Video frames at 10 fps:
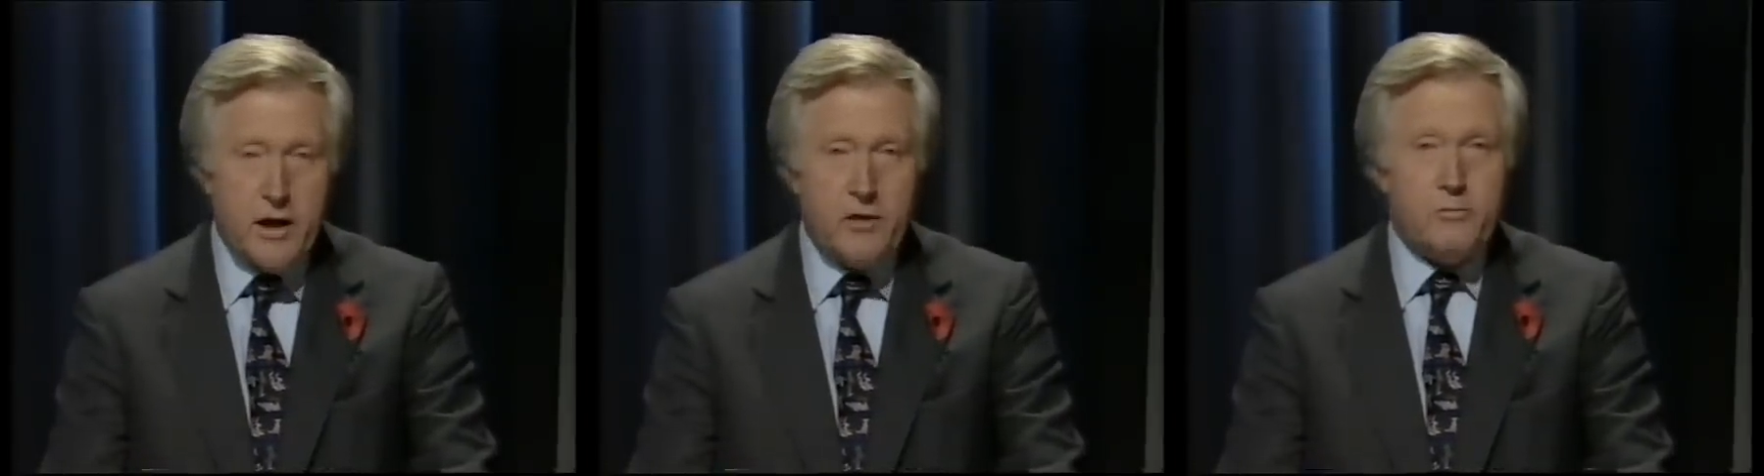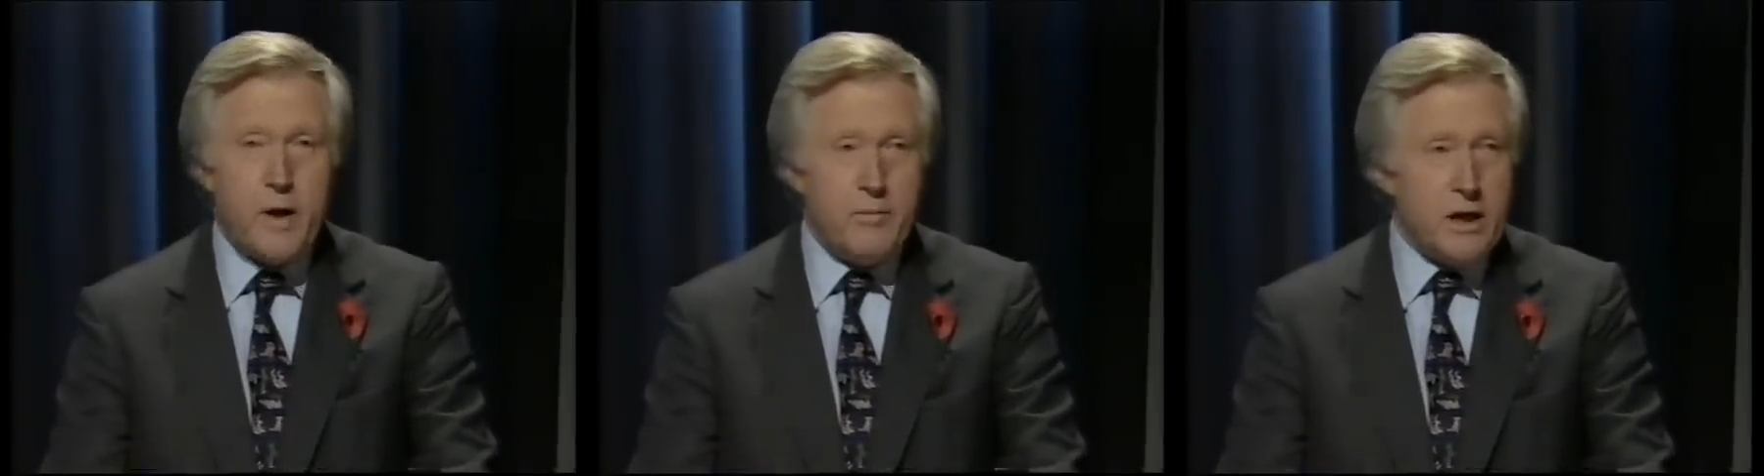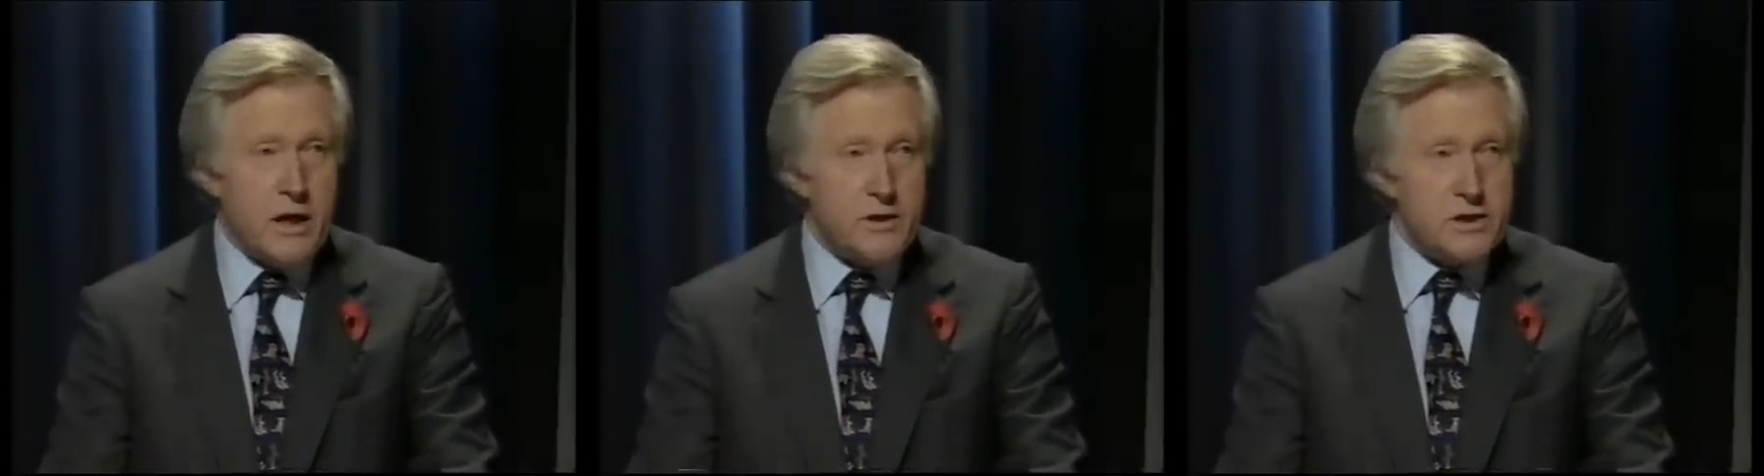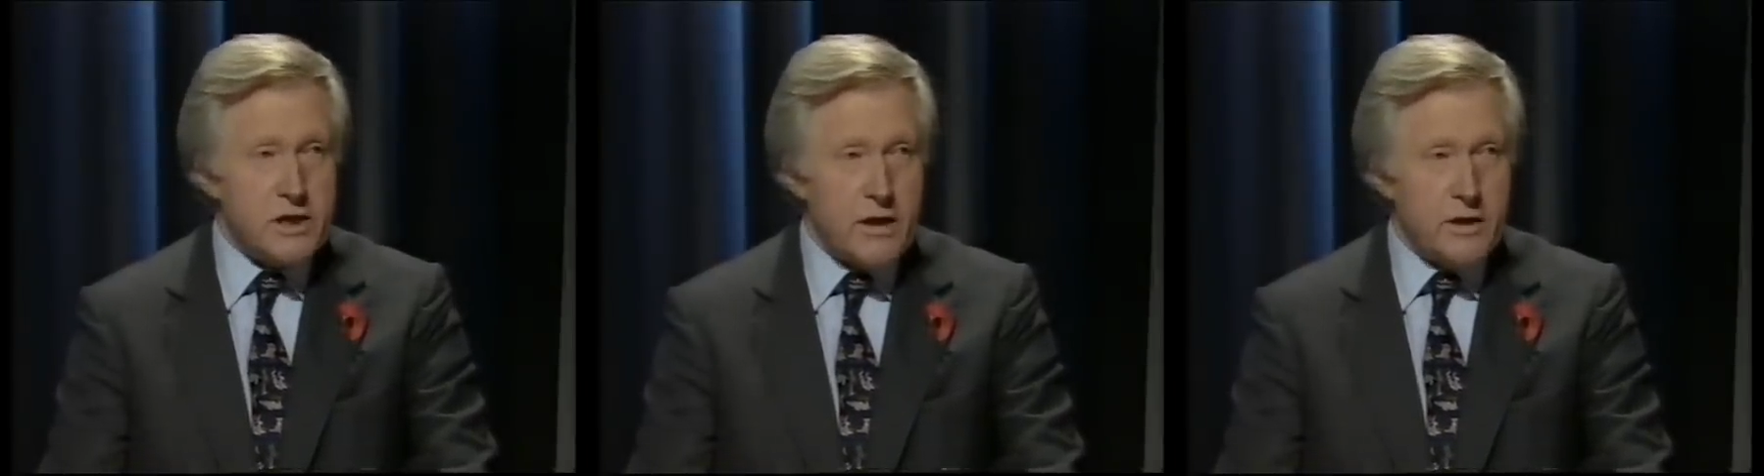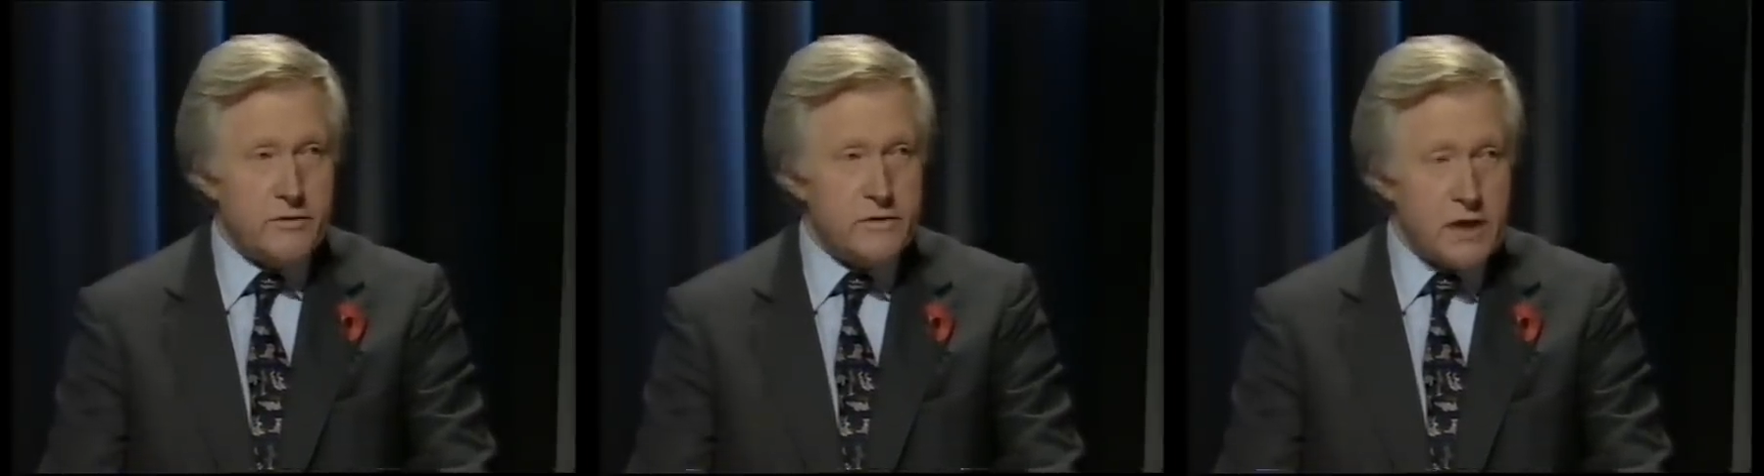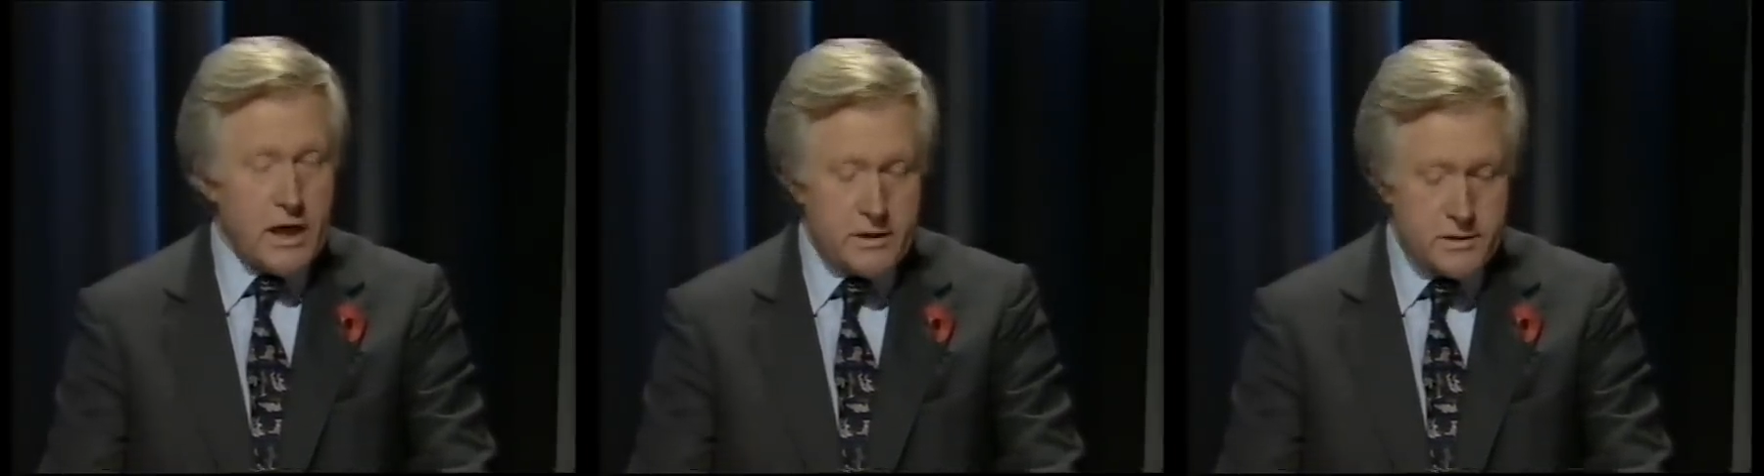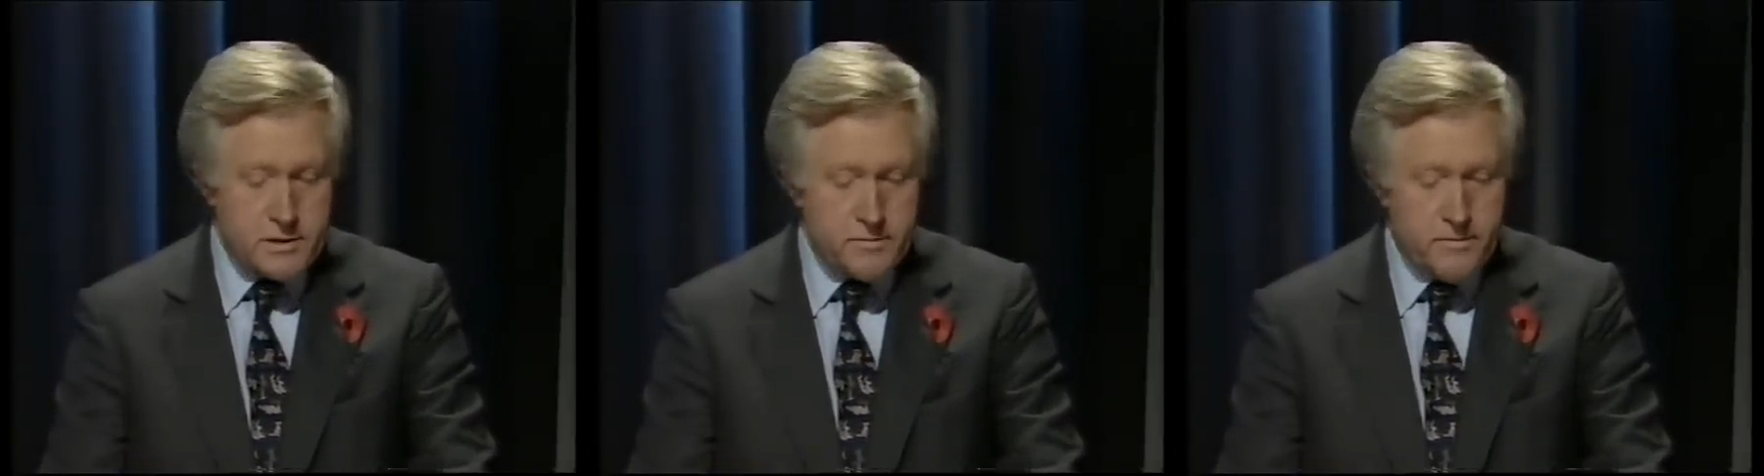of Public Understanding of
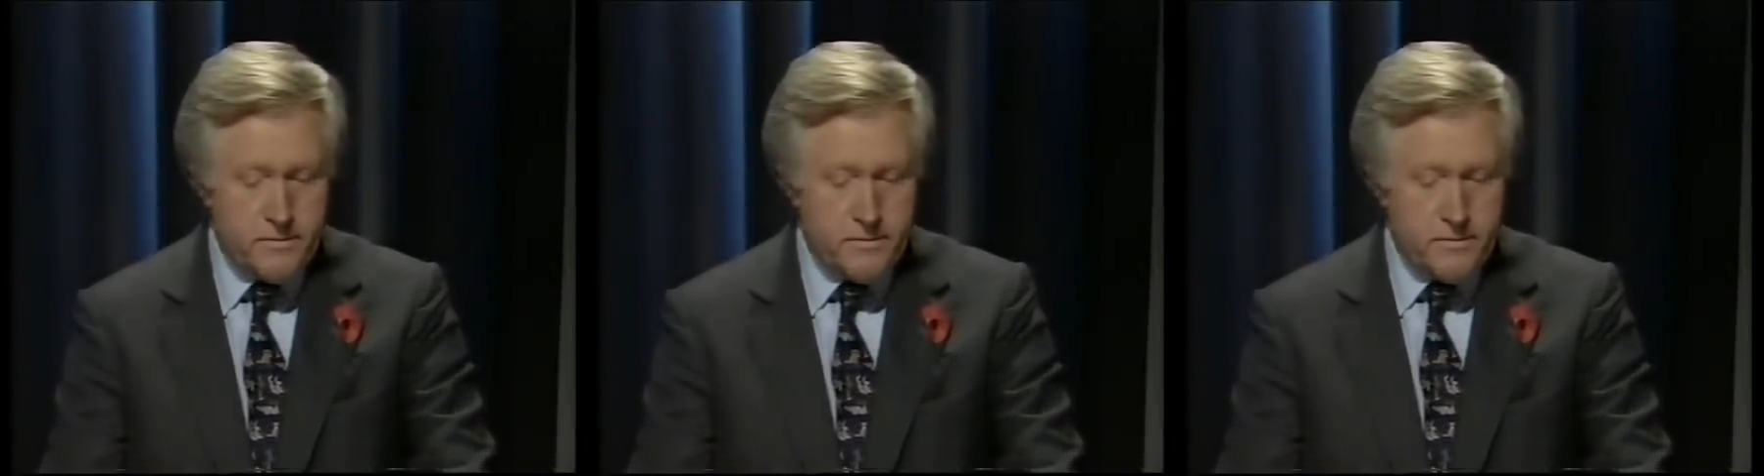Science.